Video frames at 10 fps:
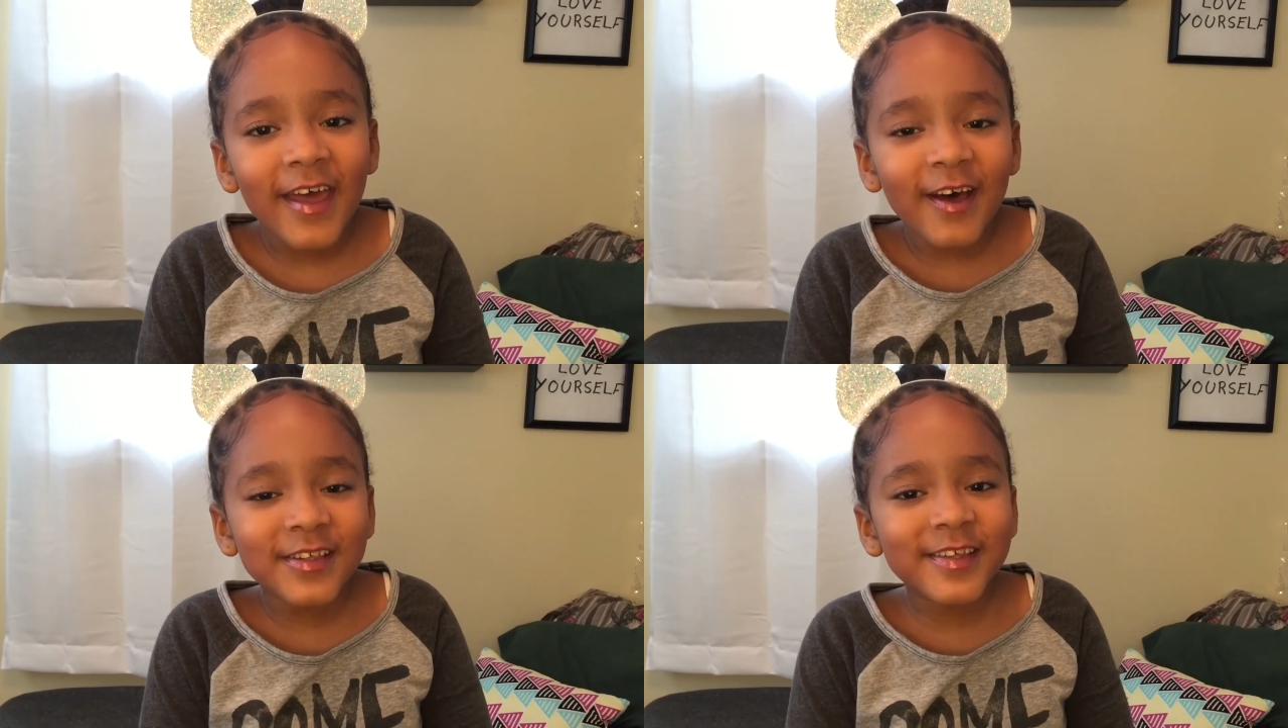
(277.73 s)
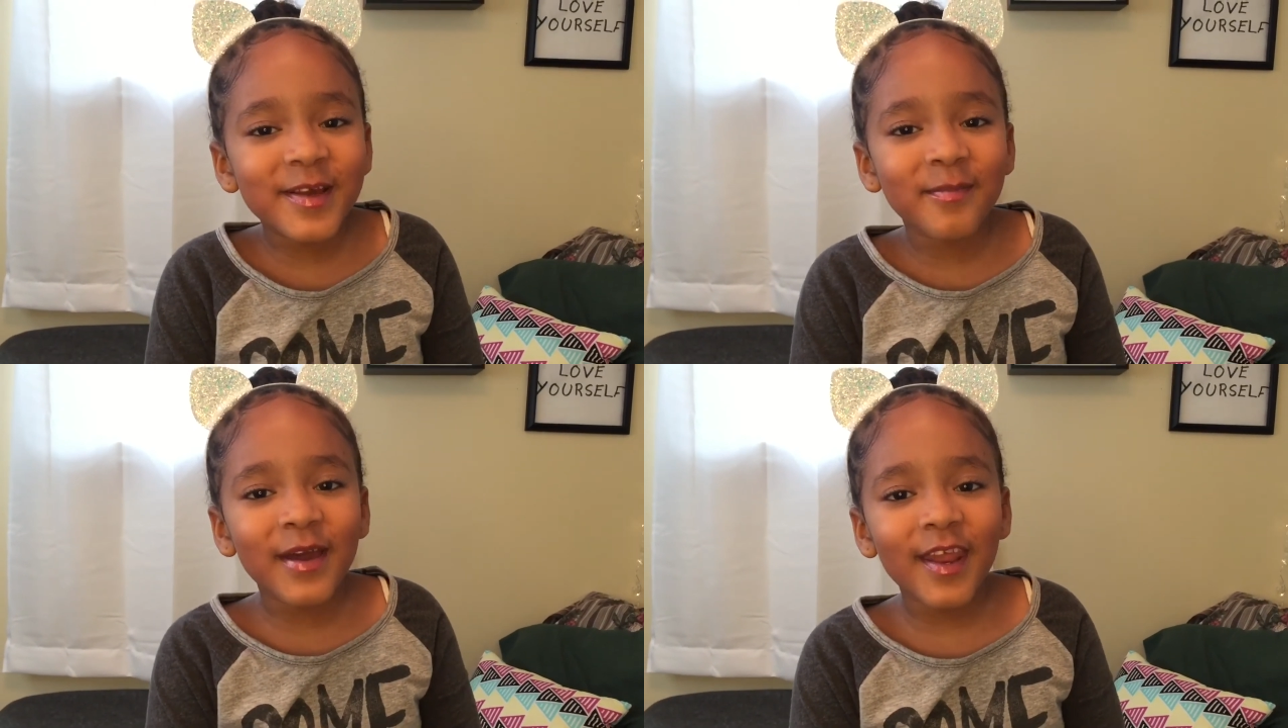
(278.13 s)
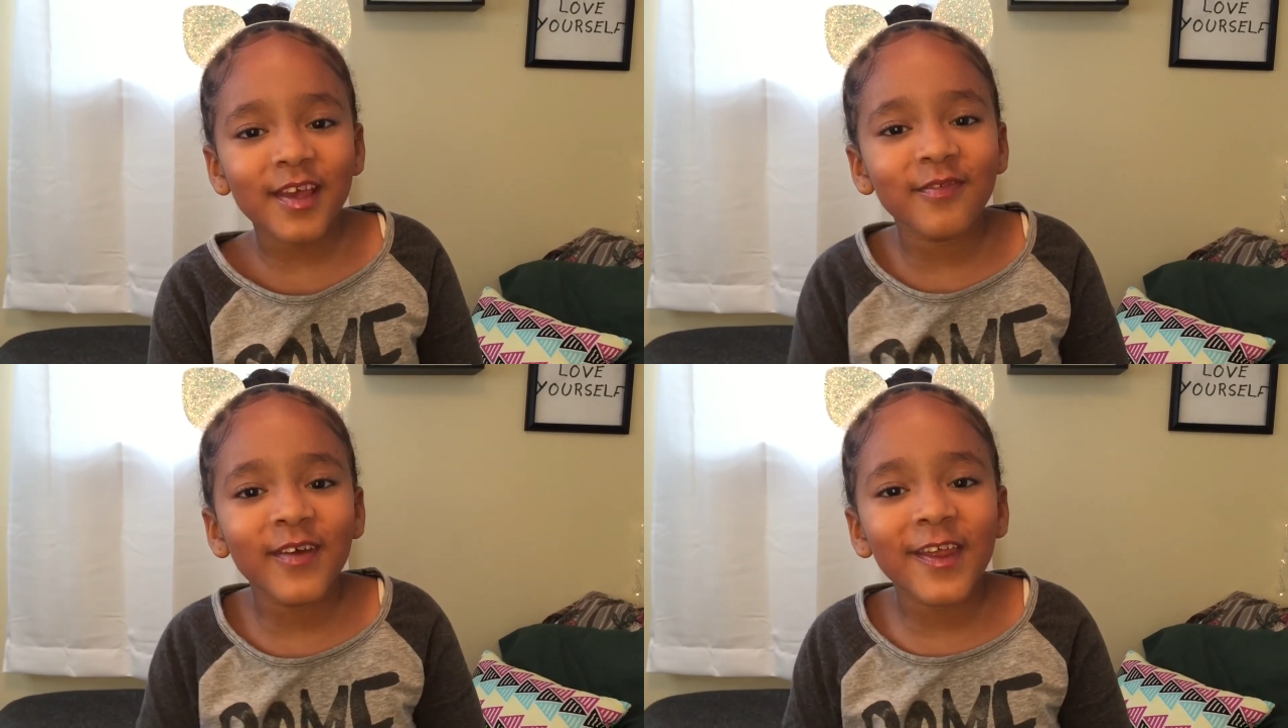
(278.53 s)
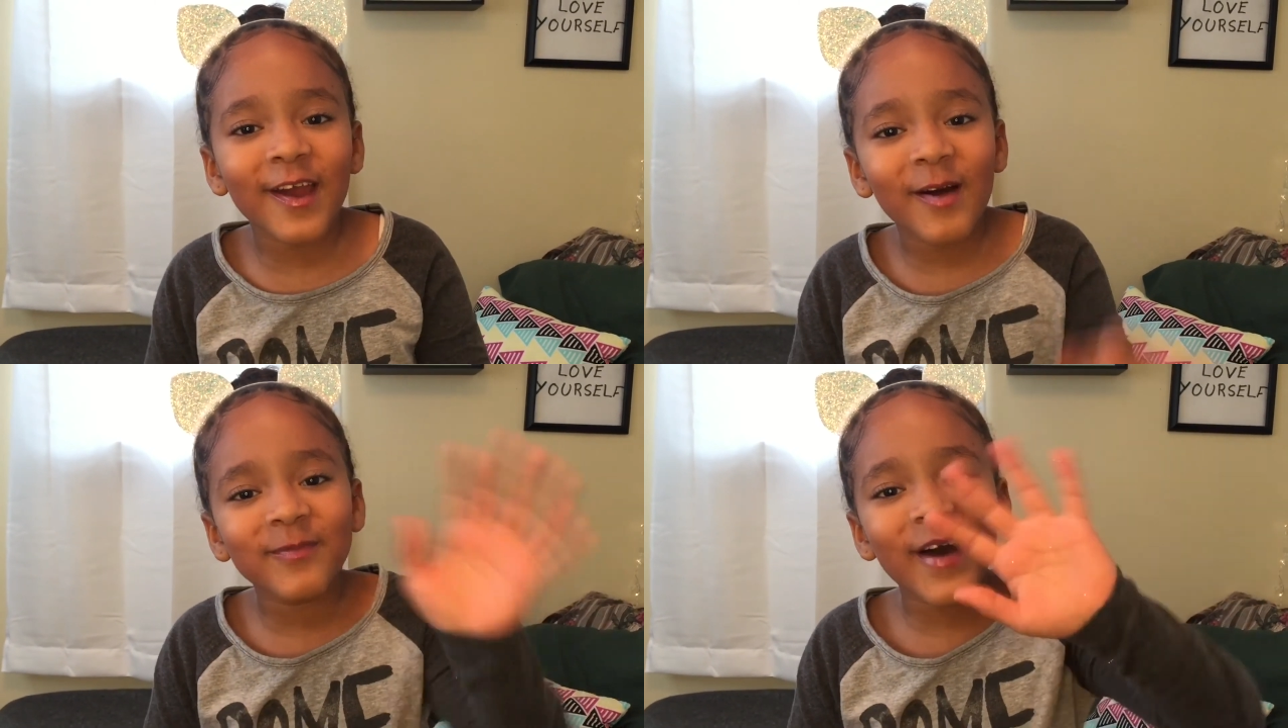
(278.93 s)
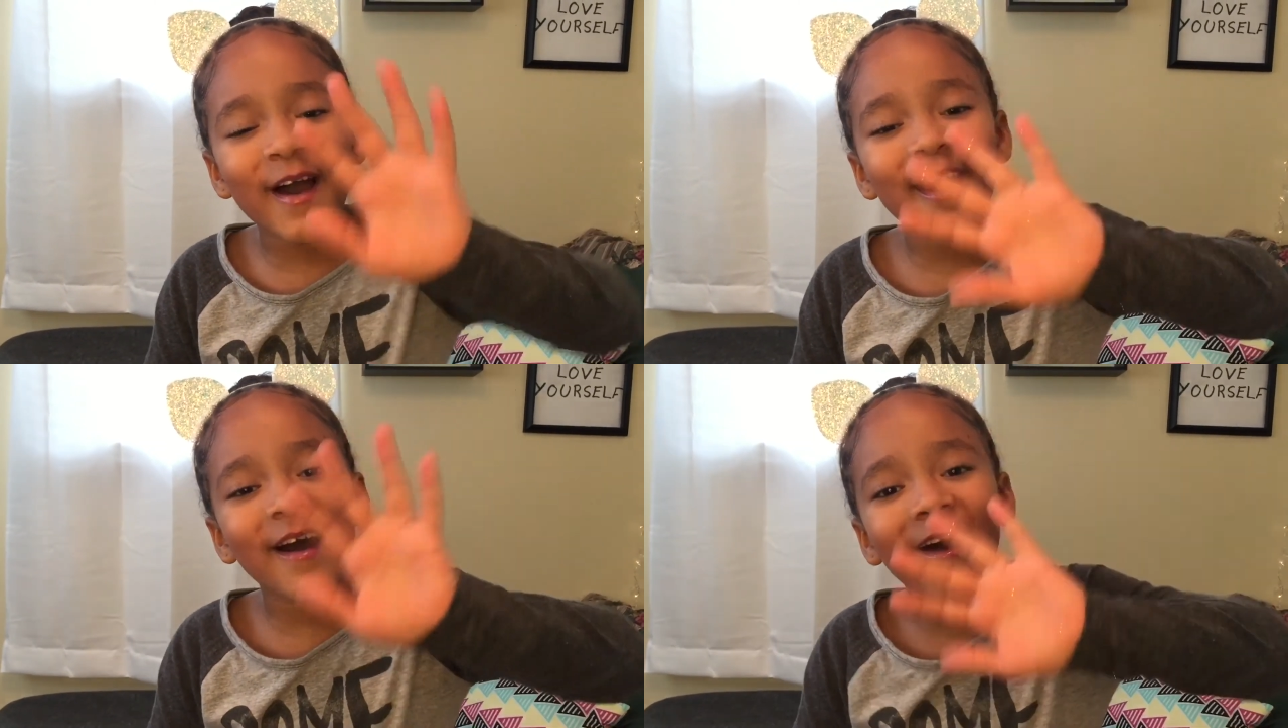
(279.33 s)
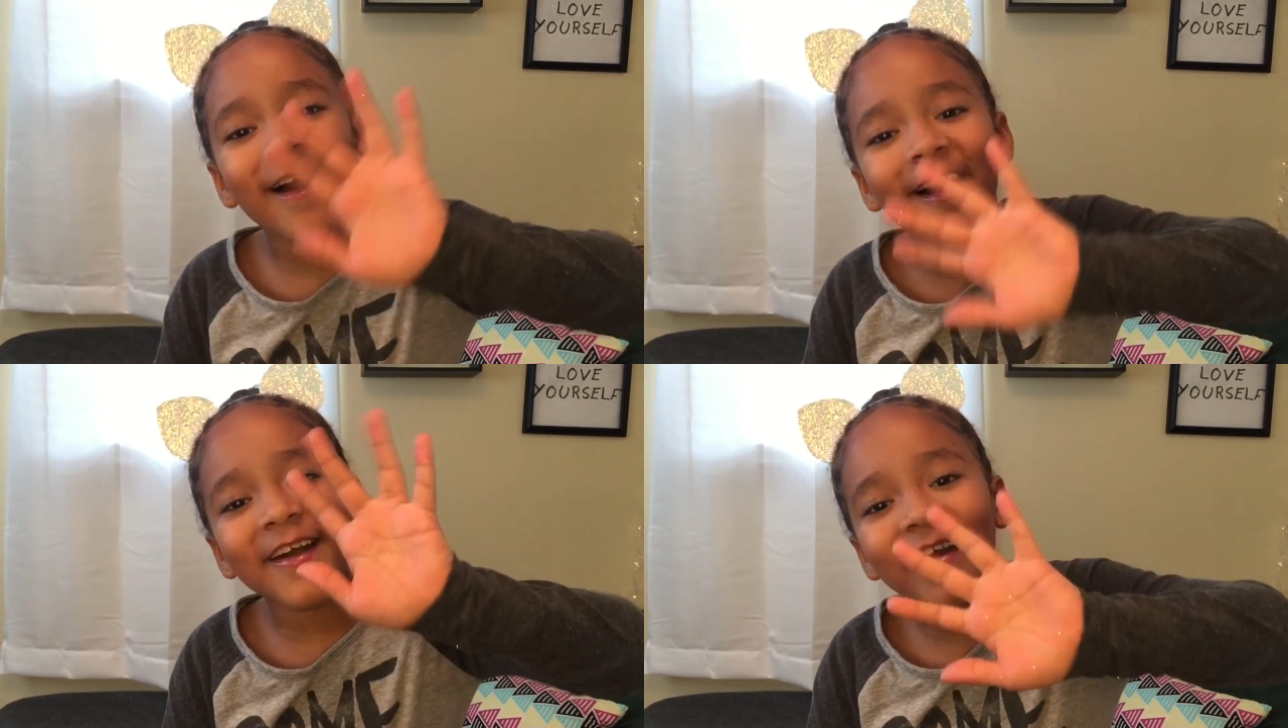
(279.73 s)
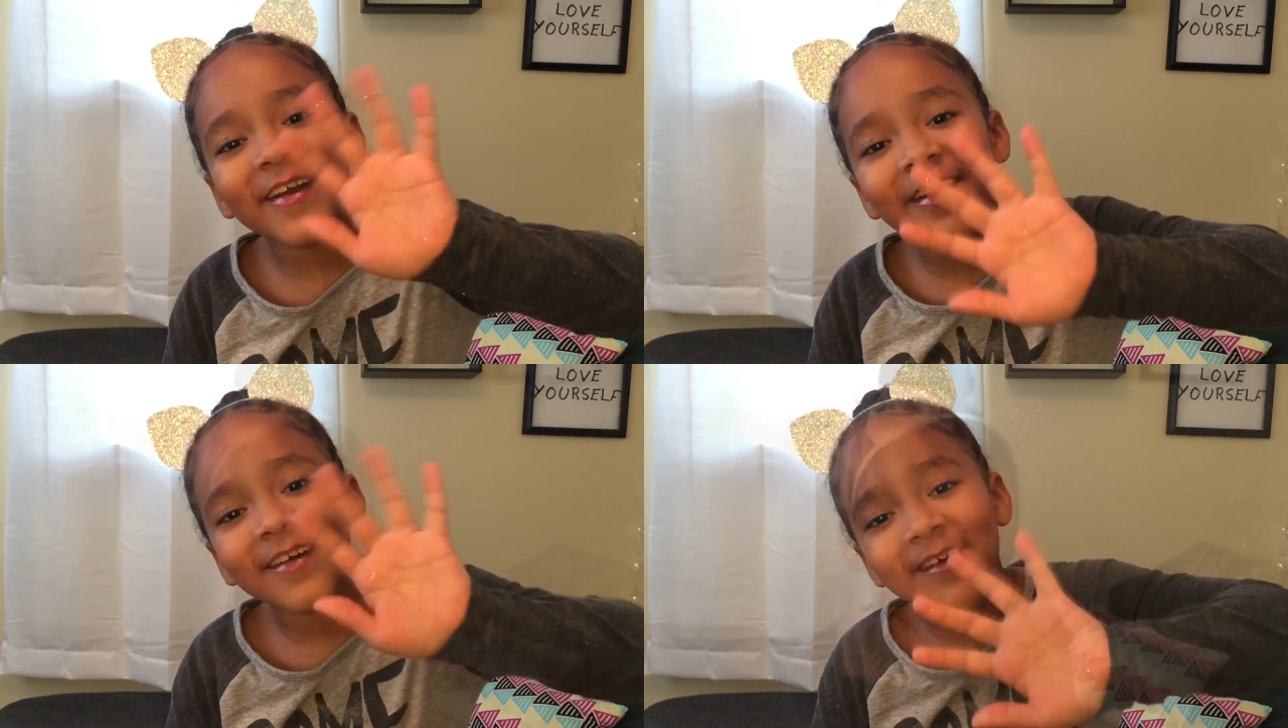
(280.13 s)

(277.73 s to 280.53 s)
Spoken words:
And I'll see you in my next video. Bye!